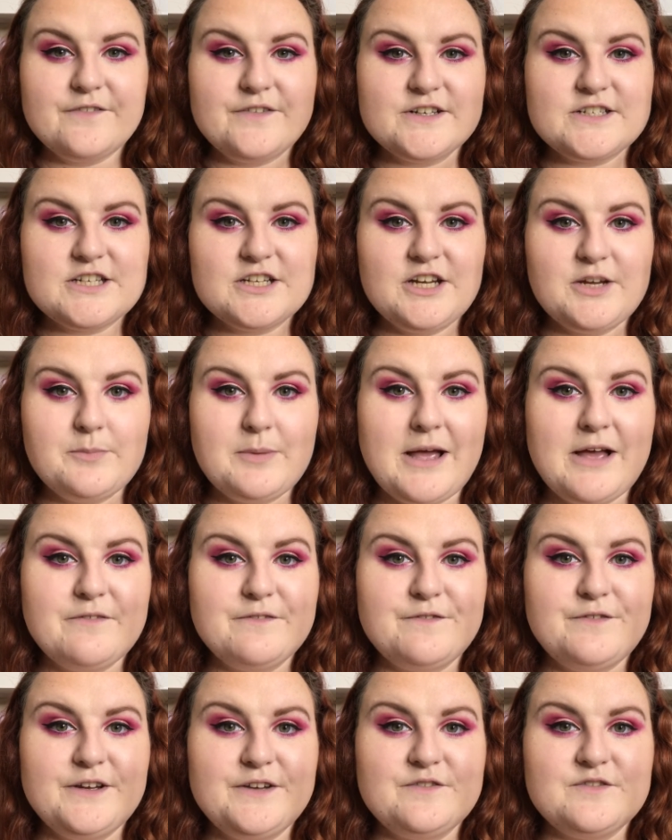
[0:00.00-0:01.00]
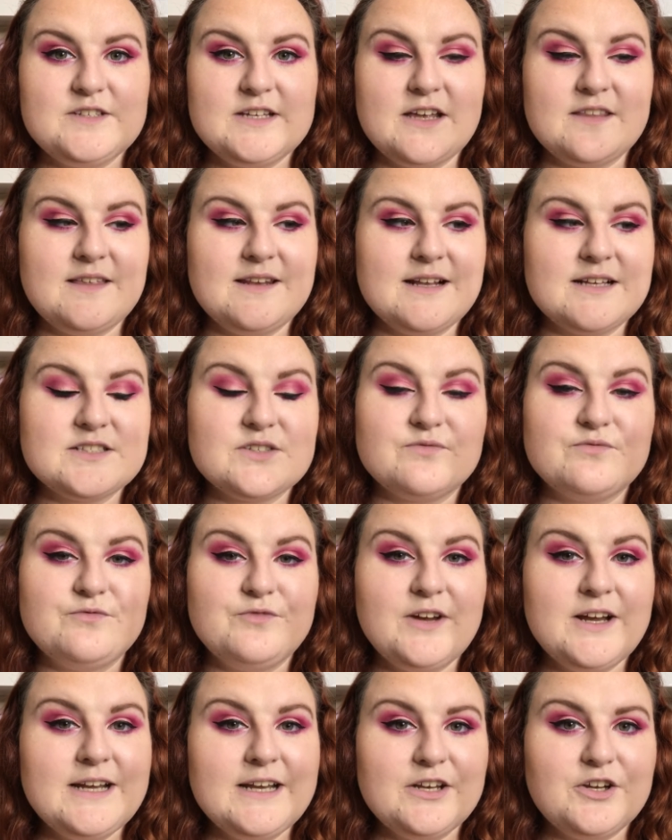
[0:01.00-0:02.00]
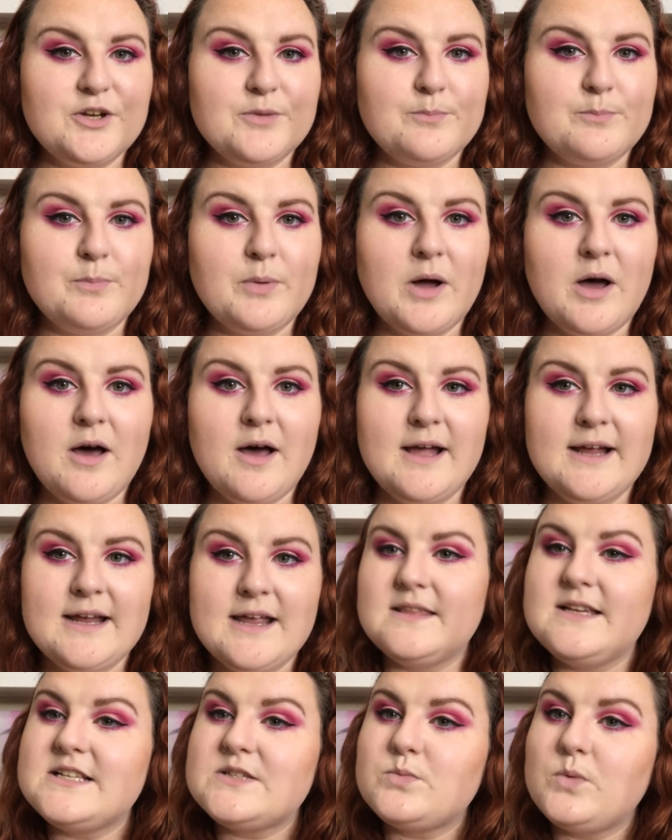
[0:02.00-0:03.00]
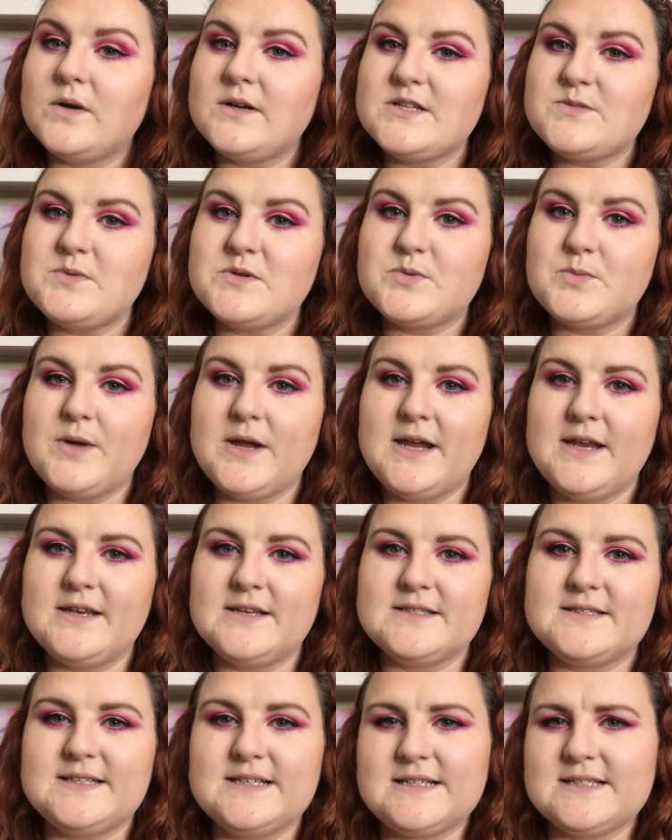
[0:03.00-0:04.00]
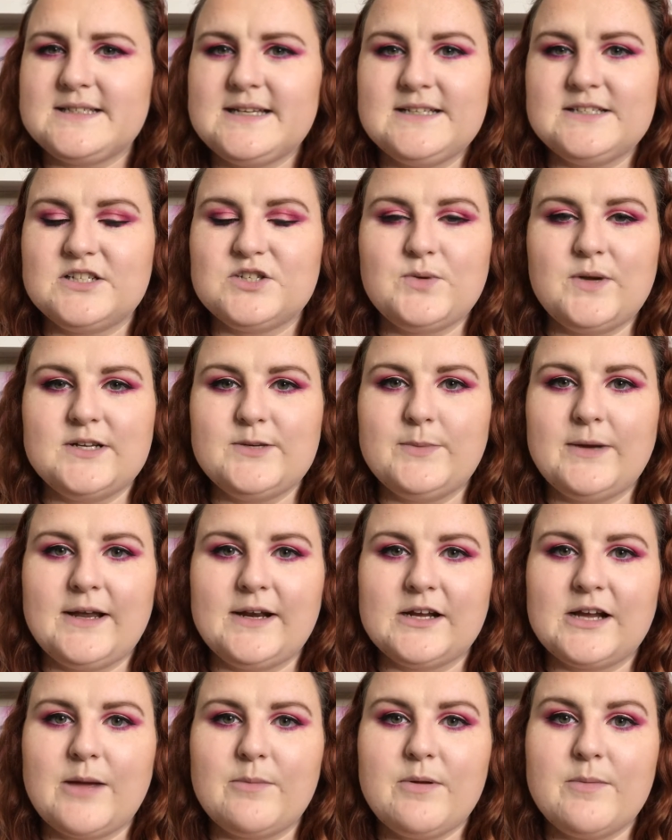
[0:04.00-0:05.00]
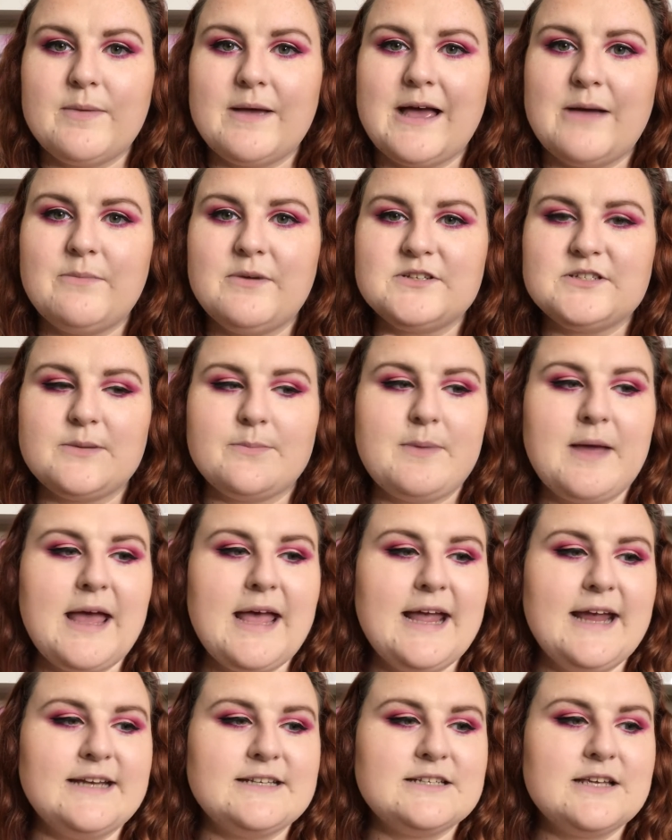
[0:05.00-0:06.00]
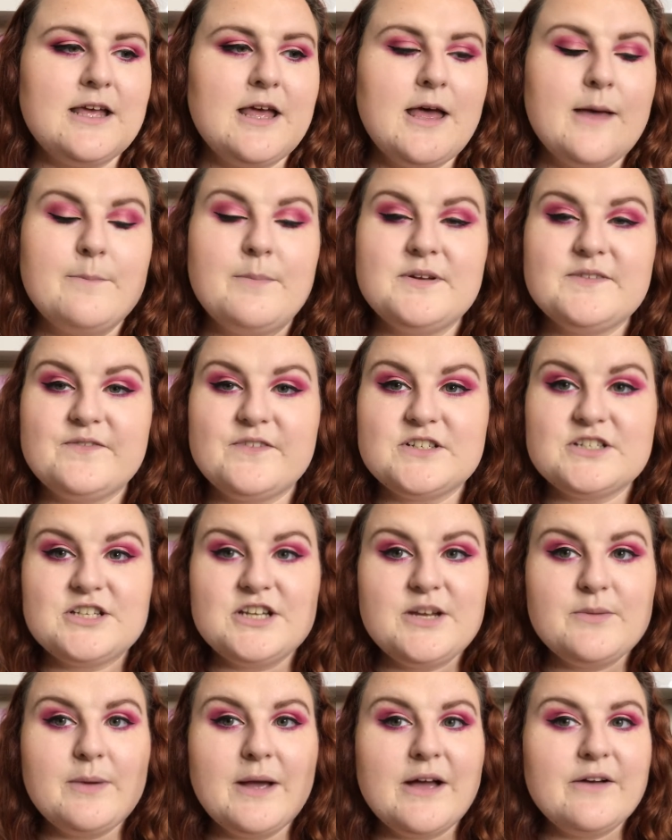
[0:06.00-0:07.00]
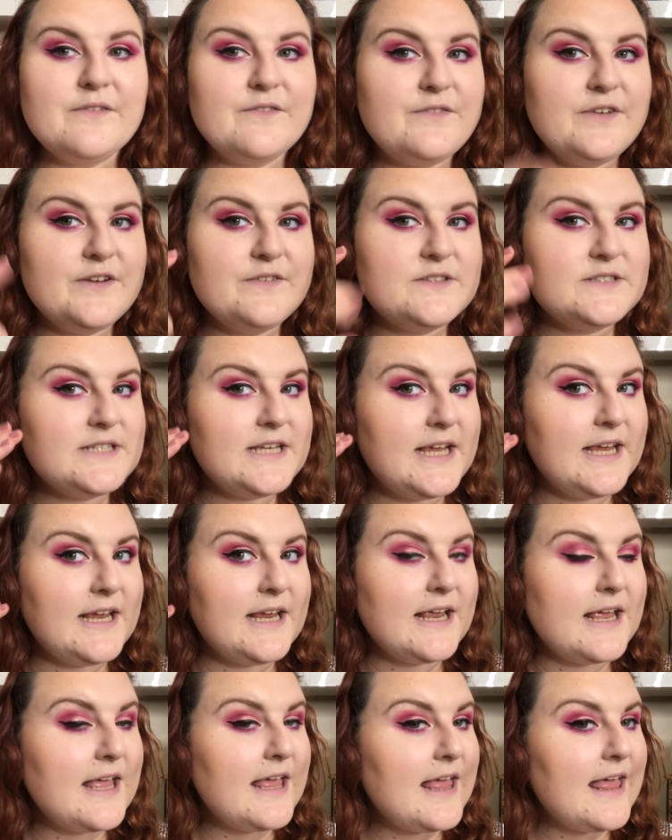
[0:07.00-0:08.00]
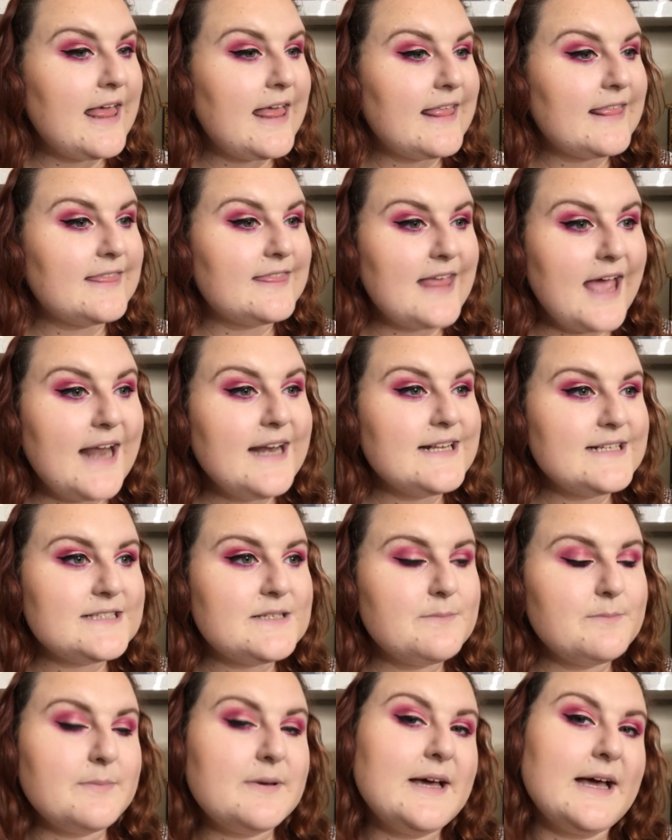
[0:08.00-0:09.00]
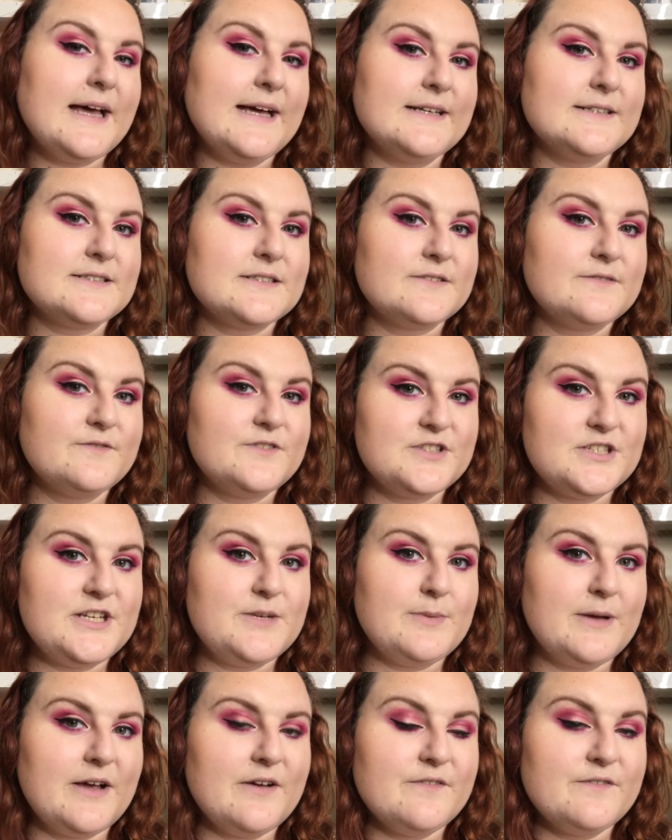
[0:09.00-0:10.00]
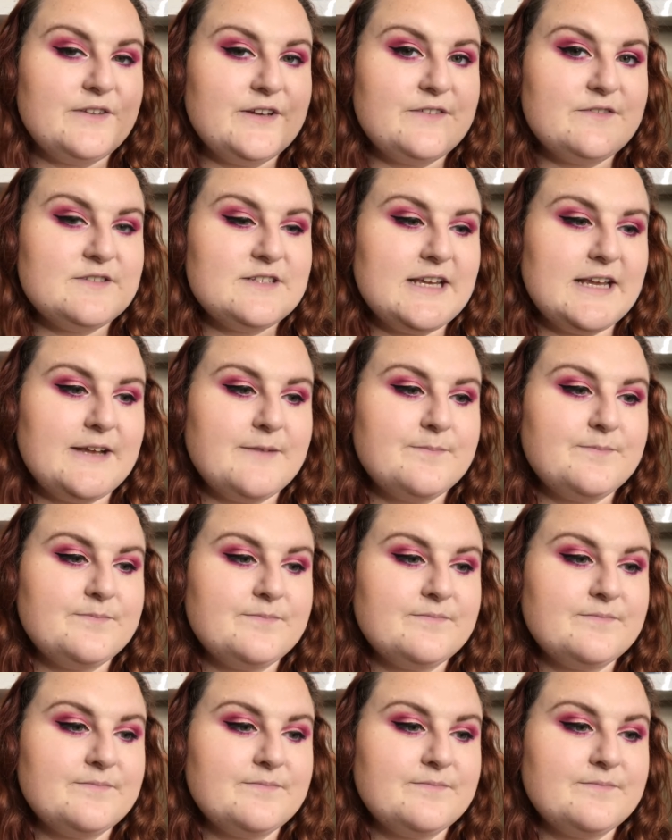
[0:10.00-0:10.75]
For £2.50, I think that's a really good buy. This one is between £16 to £20. I can't remember how much I paid. But for £2.50, that isn't bad for £2.50.